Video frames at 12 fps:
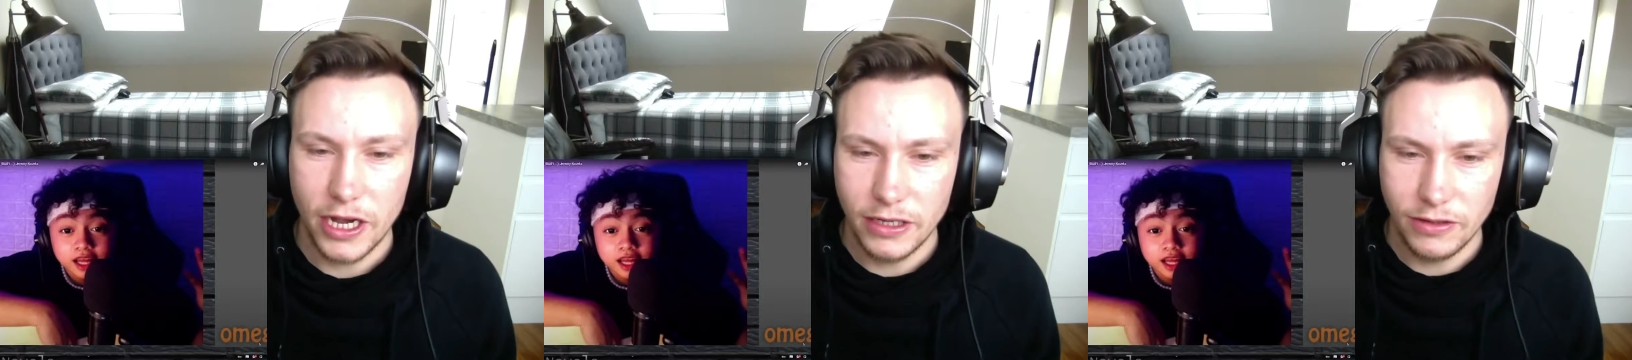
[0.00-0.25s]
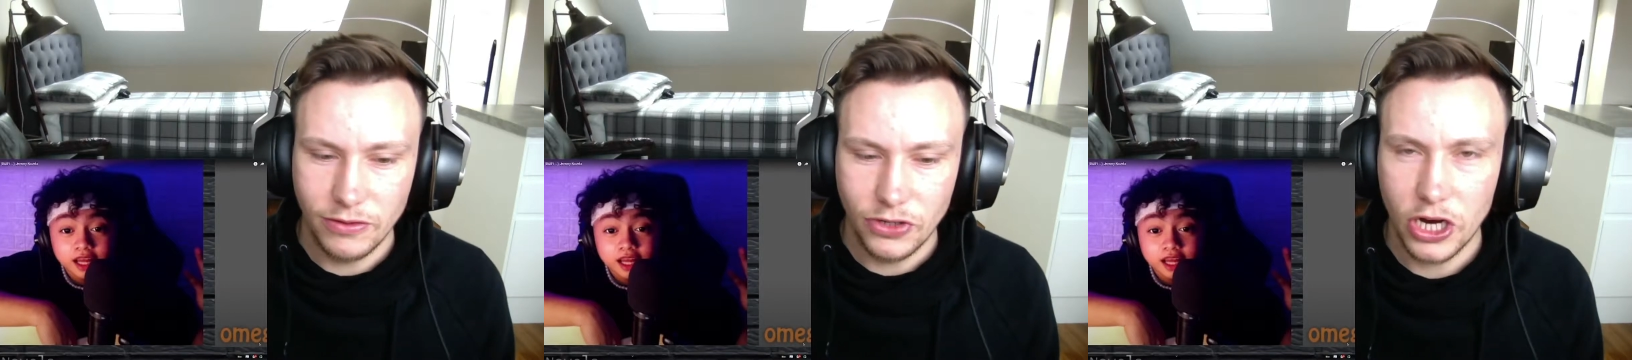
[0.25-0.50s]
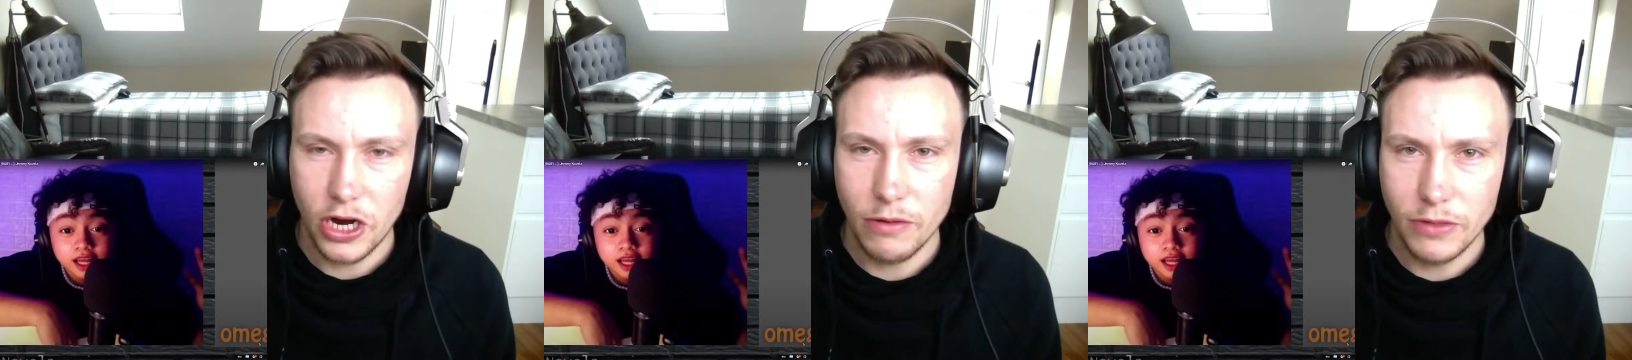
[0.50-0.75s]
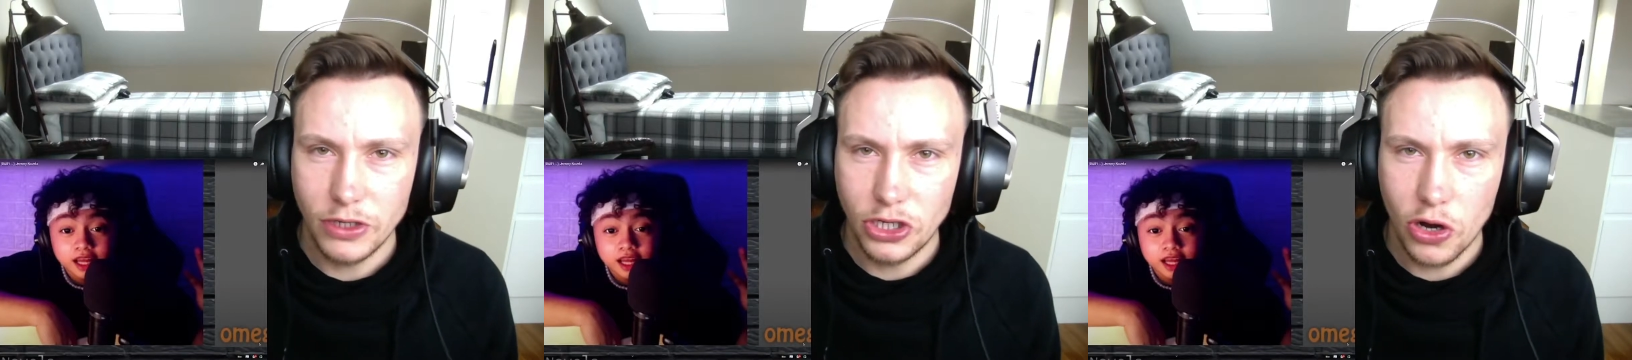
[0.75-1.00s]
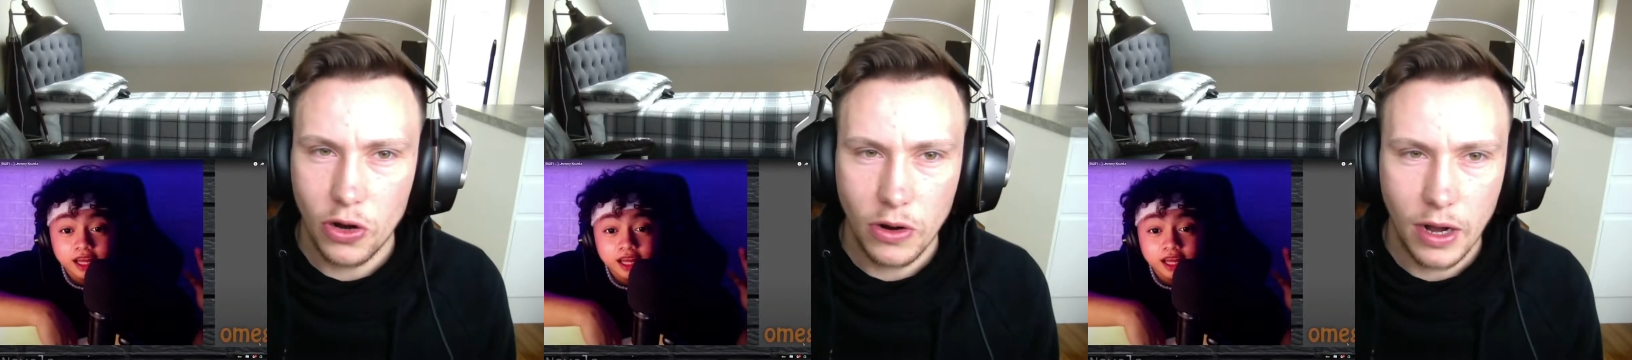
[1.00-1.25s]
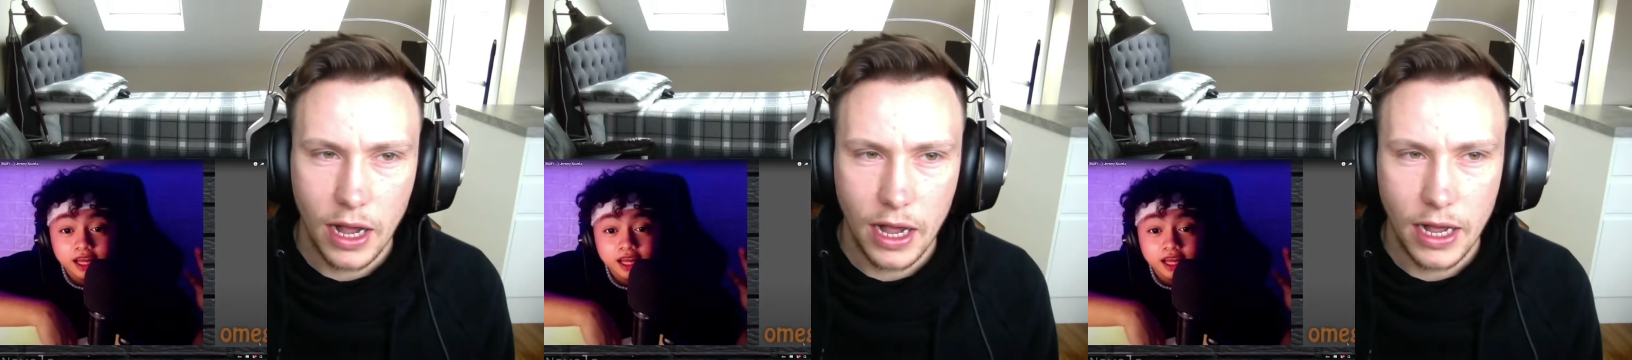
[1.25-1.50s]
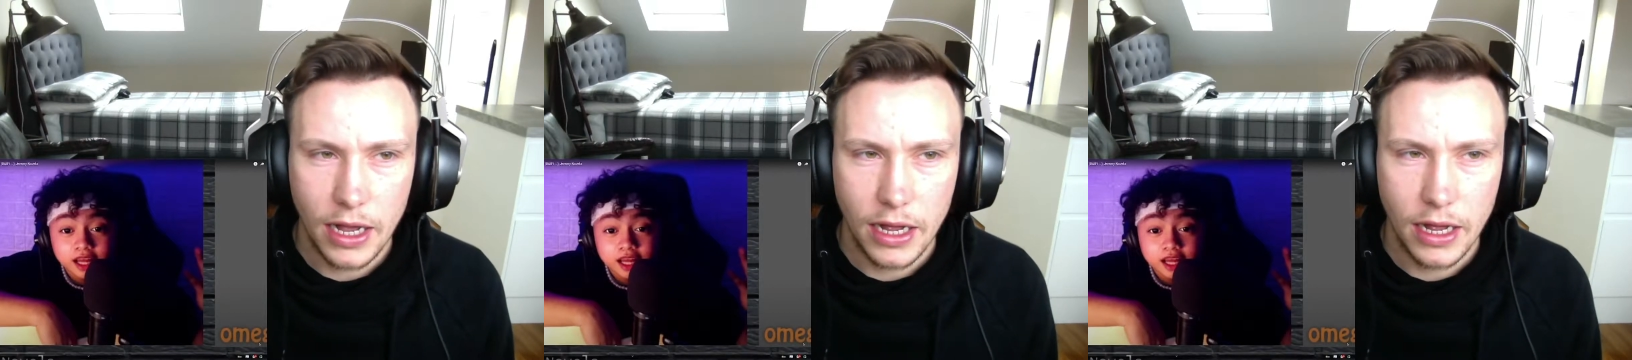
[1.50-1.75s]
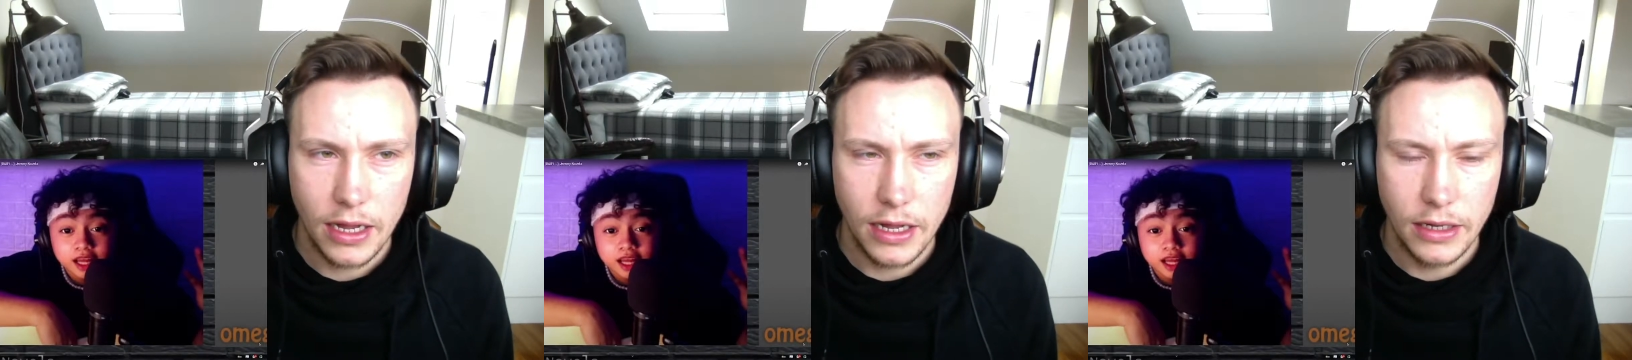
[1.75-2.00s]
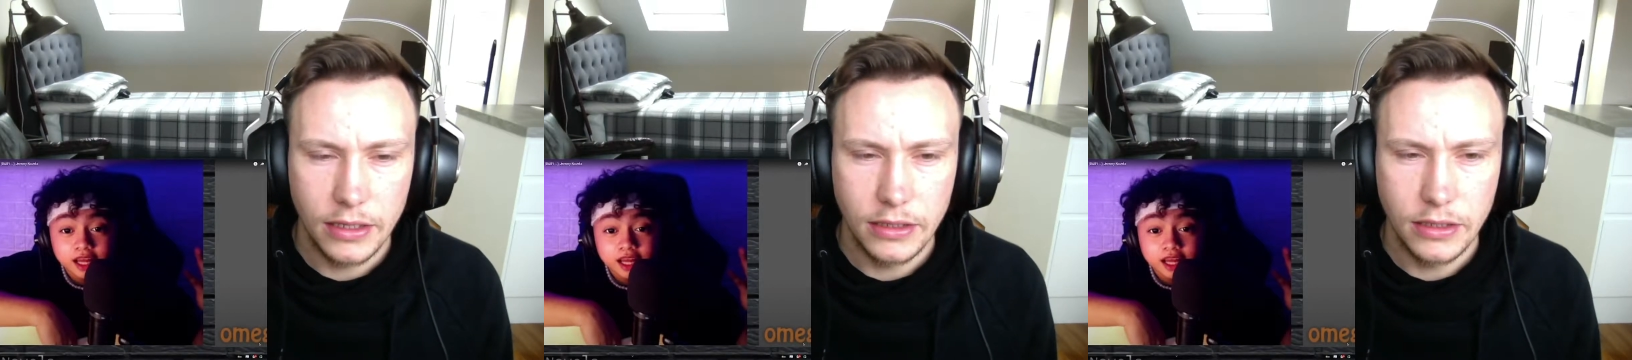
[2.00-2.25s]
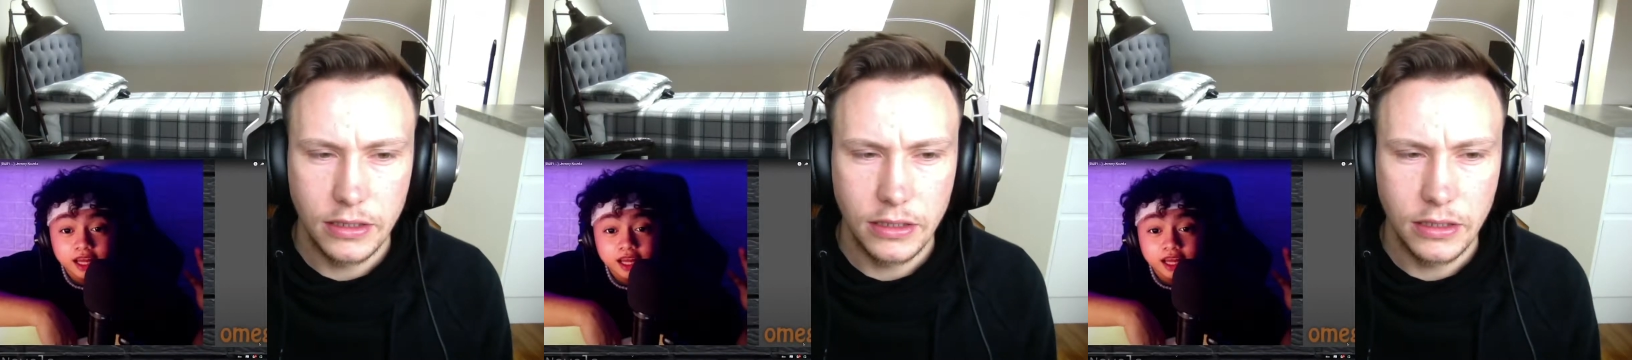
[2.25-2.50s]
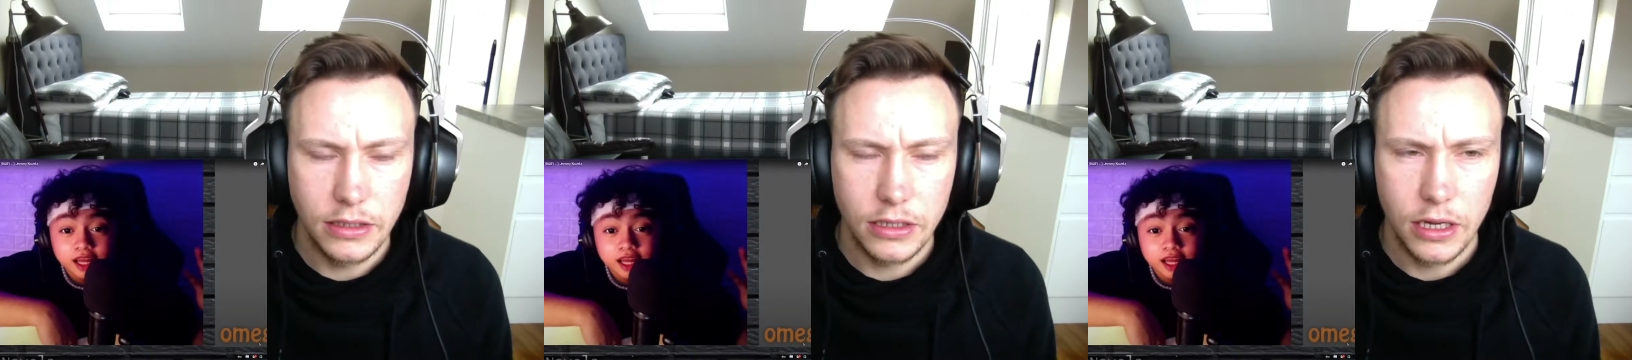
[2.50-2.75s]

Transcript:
Speaker 1: It was Jeremy, Jong, and